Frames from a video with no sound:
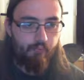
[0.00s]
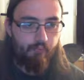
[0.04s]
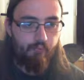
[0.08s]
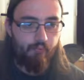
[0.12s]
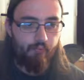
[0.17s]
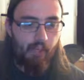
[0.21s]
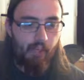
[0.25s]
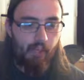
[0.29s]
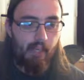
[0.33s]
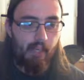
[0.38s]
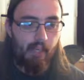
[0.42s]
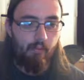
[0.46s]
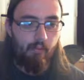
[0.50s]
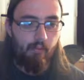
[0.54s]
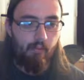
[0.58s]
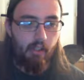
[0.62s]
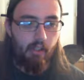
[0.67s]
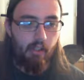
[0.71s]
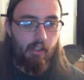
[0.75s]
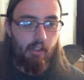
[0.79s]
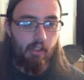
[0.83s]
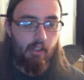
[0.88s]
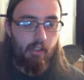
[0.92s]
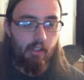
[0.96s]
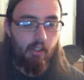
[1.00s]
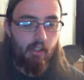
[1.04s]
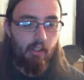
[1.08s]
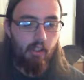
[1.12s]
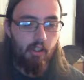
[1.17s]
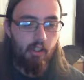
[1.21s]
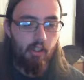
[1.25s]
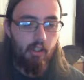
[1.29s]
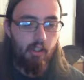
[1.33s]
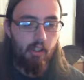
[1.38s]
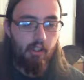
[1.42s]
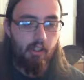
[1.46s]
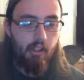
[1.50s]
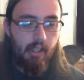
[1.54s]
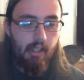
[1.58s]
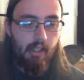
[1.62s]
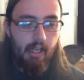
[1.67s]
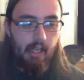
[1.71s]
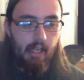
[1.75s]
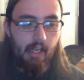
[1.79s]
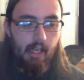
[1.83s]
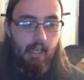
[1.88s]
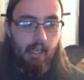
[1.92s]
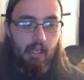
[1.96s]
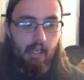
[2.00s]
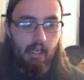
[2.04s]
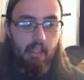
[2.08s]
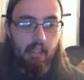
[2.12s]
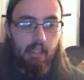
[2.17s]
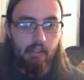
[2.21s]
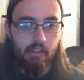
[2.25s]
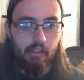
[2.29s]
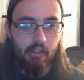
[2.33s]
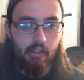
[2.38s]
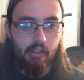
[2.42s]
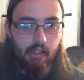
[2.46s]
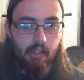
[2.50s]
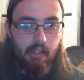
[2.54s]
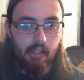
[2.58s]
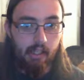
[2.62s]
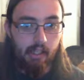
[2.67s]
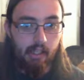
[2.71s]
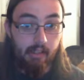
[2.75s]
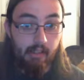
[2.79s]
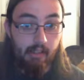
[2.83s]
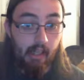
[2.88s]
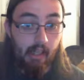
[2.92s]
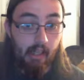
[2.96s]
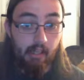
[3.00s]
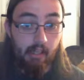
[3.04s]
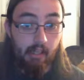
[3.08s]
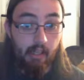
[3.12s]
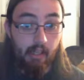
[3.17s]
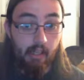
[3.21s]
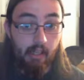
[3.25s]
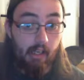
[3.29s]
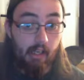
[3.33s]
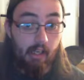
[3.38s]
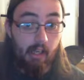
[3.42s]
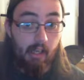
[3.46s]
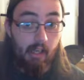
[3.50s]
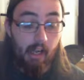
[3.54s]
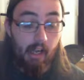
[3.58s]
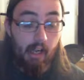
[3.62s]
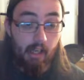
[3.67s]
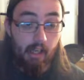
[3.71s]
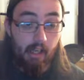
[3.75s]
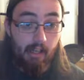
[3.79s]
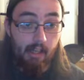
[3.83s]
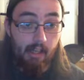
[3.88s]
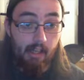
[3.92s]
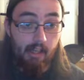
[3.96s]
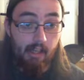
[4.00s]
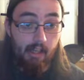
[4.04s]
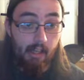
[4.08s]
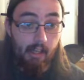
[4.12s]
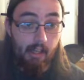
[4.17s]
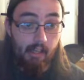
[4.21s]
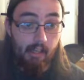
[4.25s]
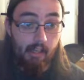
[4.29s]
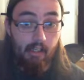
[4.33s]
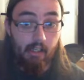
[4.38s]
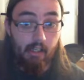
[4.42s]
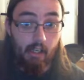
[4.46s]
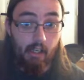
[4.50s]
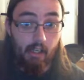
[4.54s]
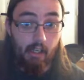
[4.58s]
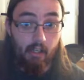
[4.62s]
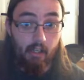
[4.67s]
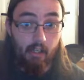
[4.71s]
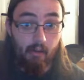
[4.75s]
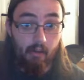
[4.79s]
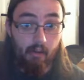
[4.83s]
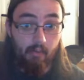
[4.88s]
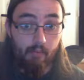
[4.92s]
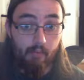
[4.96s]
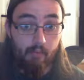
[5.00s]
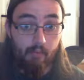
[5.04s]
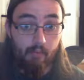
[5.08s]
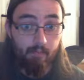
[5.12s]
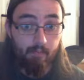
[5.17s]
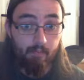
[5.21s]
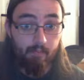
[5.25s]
family that has that that that got that got any kind of